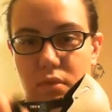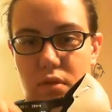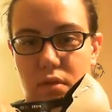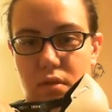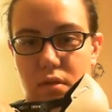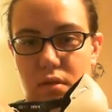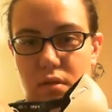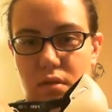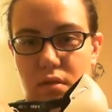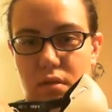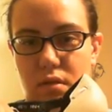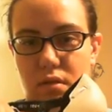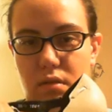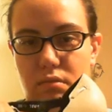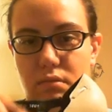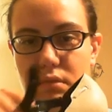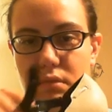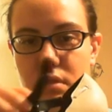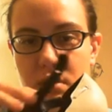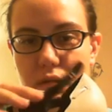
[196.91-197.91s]
Oh
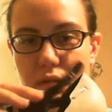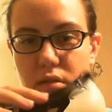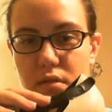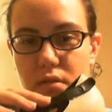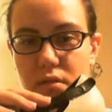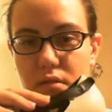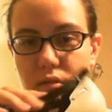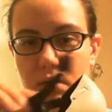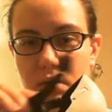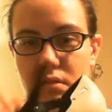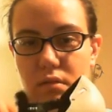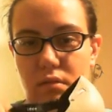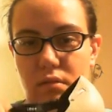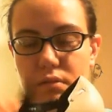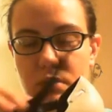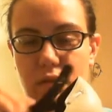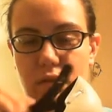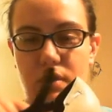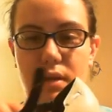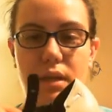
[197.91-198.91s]
no!
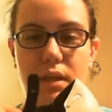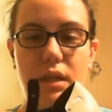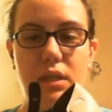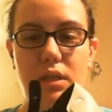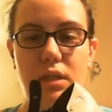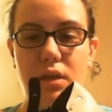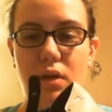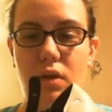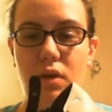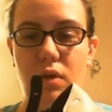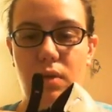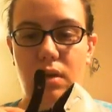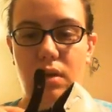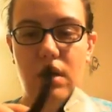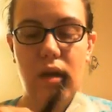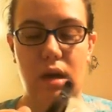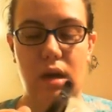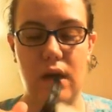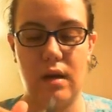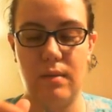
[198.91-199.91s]
So I need to go to a
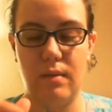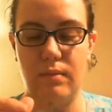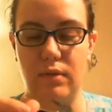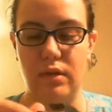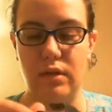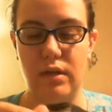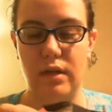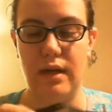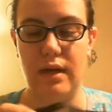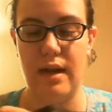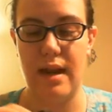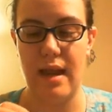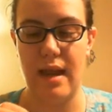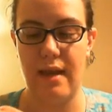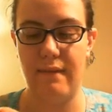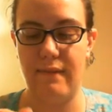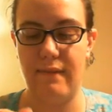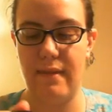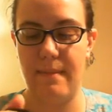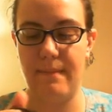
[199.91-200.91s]
cobbler and
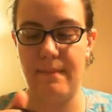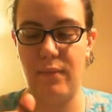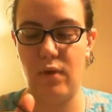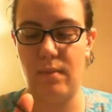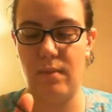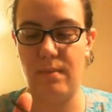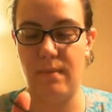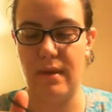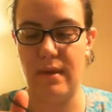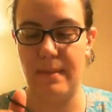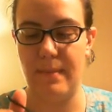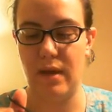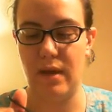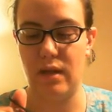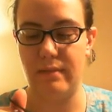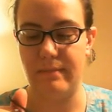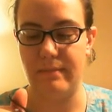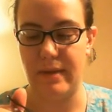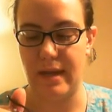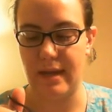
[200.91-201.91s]
have them put my
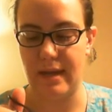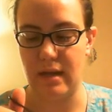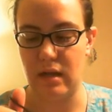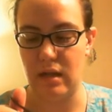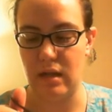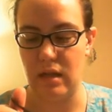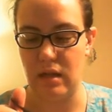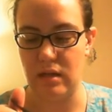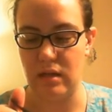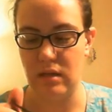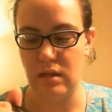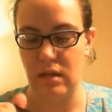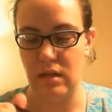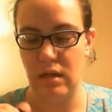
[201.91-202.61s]
button back on.